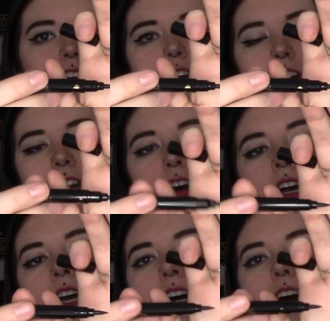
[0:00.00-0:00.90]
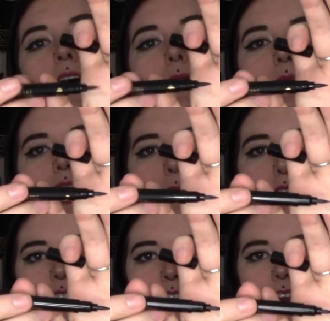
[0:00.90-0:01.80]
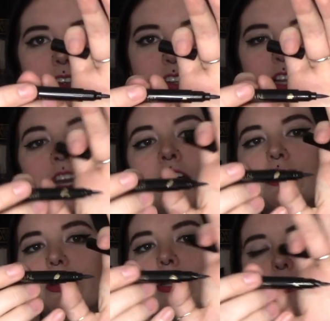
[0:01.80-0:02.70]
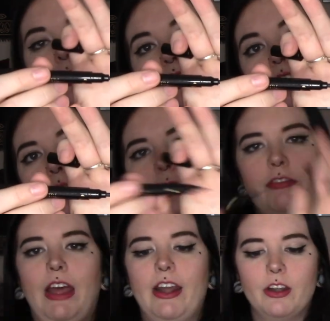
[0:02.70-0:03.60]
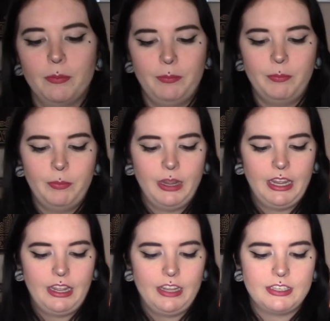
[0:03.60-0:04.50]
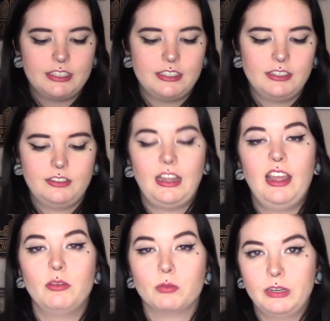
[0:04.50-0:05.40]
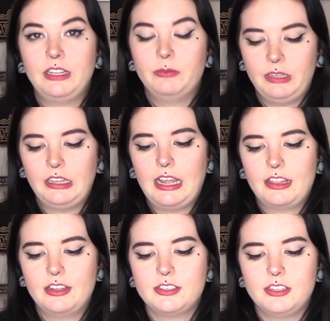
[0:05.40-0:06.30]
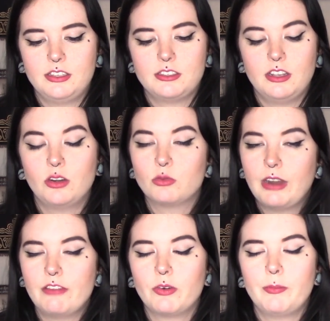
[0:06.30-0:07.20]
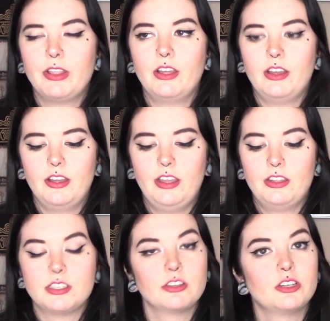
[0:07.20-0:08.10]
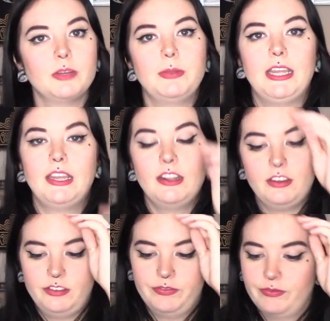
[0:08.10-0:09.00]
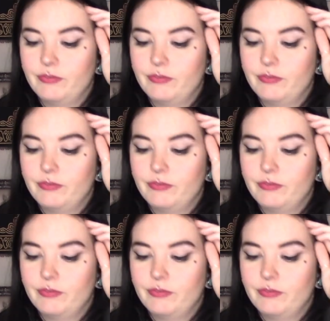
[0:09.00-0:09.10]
I have right now um, that I'm using regularly. So this one is a little bit fatter, but I really, really like this. It's a great formula. It's a good pen.